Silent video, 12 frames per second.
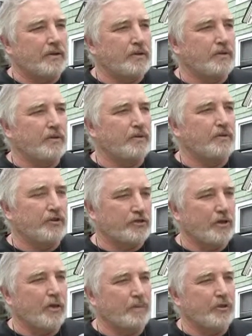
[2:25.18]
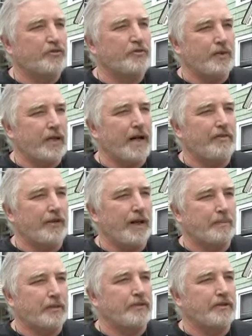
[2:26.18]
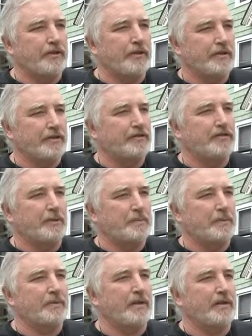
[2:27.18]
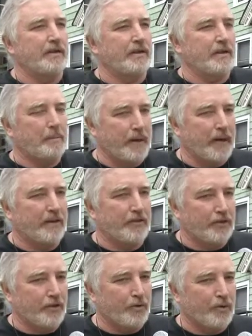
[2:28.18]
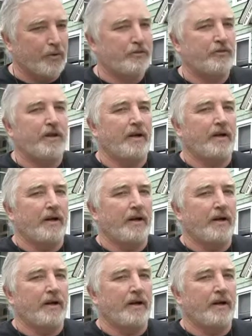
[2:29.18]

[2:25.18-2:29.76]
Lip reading: who was homeless would have the opportunity to sleep in a bed under a roof.